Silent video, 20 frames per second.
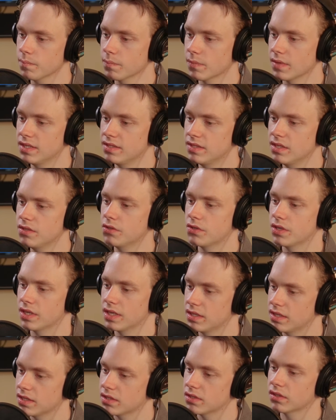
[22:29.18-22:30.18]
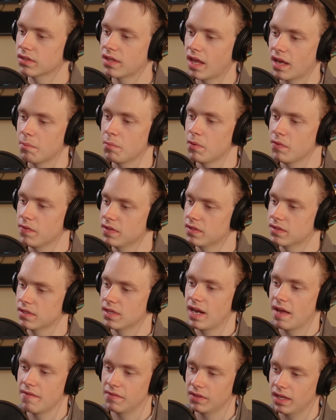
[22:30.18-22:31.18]
It's interesting. It doesn't look like a movie that's
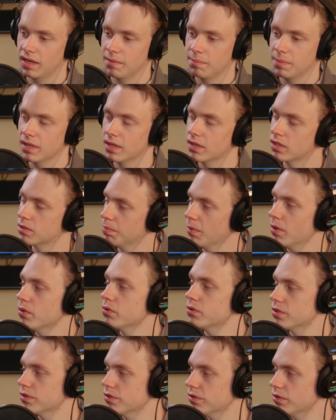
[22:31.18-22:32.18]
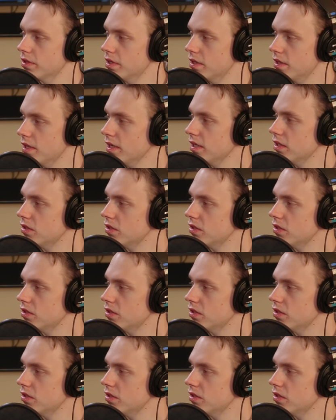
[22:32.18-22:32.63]
going to have a lot of big explosions or anything.